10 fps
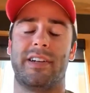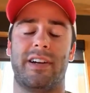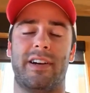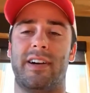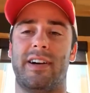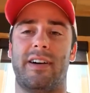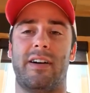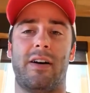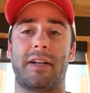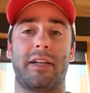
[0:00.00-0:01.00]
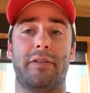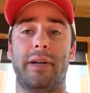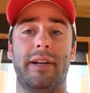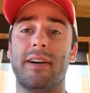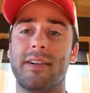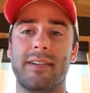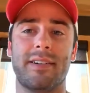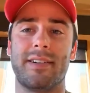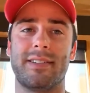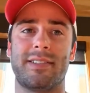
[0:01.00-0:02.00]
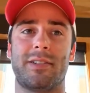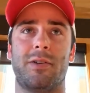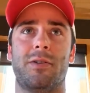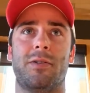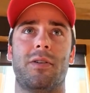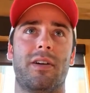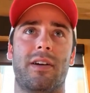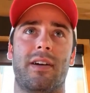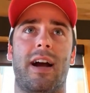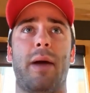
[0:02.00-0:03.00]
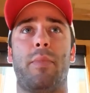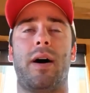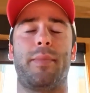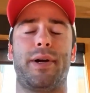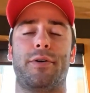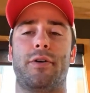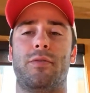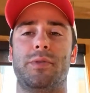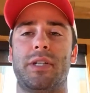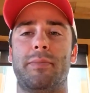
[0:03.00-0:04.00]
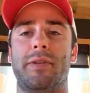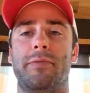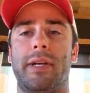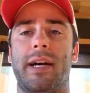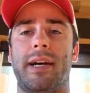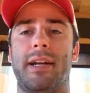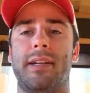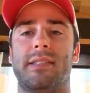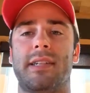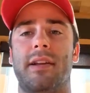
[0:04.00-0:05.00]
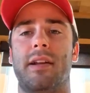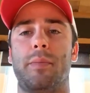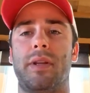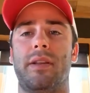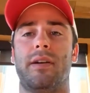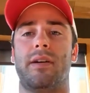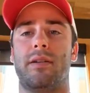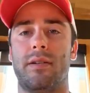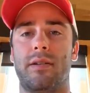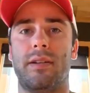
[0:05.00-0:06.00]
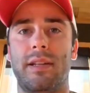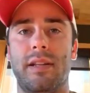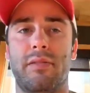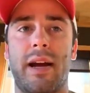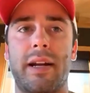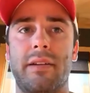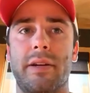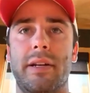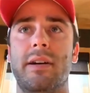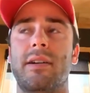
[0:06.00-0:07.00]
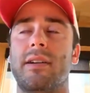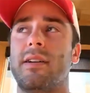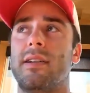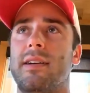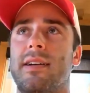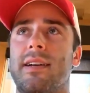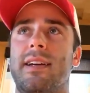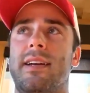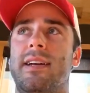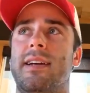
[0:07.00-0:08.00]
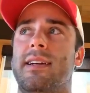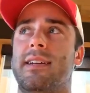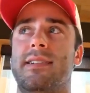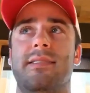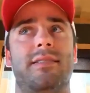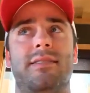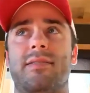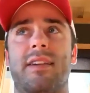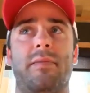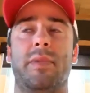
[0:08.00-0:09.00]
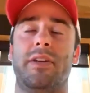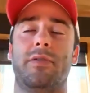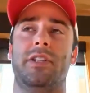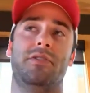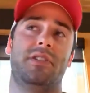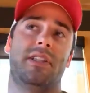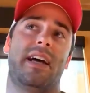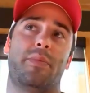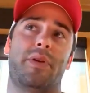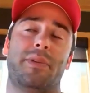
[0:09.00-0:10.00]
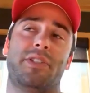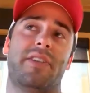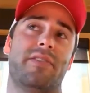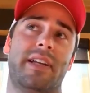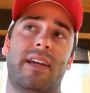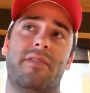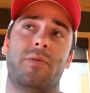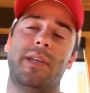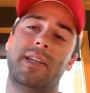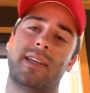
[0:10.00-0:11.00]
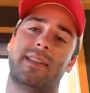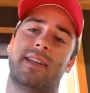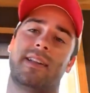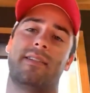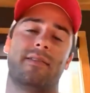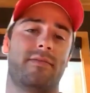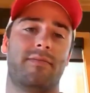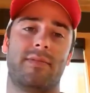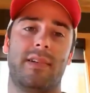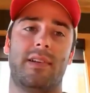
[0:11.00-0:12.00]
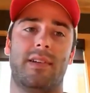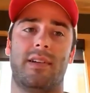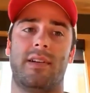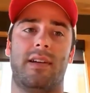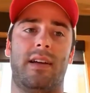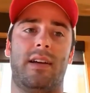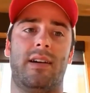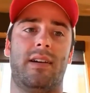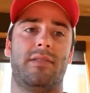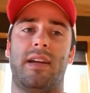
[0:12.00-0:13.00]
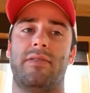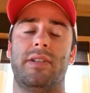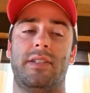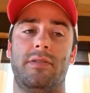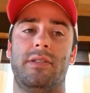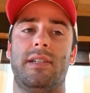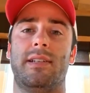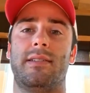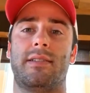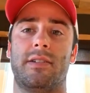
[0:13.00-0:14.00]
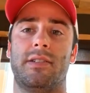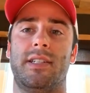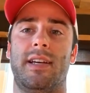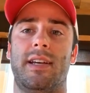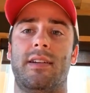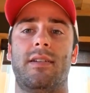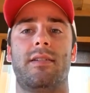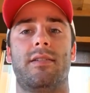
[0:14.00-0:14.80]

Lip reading: hockey arena. So I bought my own home gym, and we kind of set it up in the riding arena. And I've been using that pretty much every day of the week. And then every Tuesday and Thursday,